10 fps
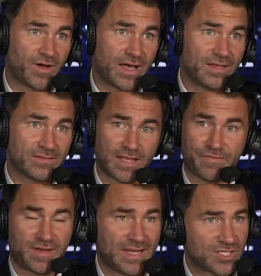fight,
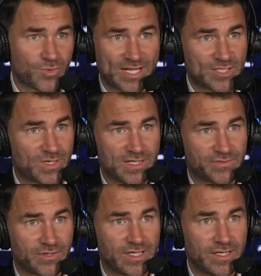definitely in
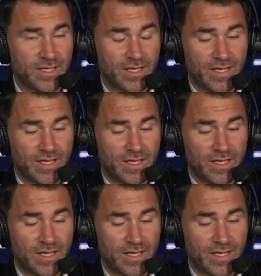2023.